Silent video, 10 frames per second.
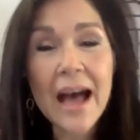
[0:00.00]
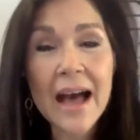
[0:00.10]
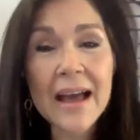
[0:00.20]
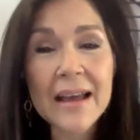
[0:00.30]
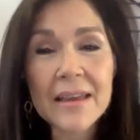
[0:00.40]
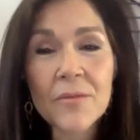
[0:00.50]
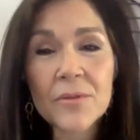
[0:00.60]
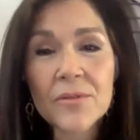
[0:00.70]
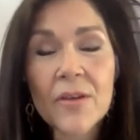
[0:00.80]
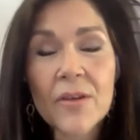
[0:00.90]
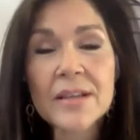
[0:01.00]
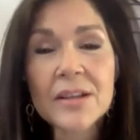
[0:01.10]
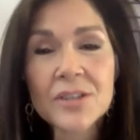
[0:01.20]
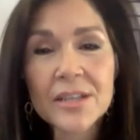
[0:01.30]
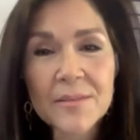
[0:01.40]
Uh, it was very
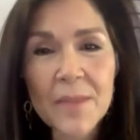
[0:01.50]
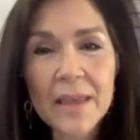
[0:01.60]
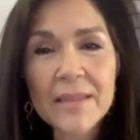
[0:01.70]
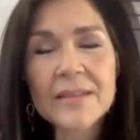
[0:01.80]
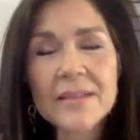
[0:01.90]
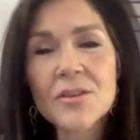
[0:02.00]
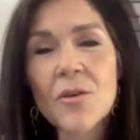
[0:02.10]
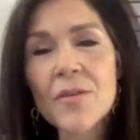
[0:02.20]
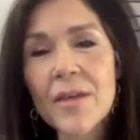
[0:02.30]
touching to me that to know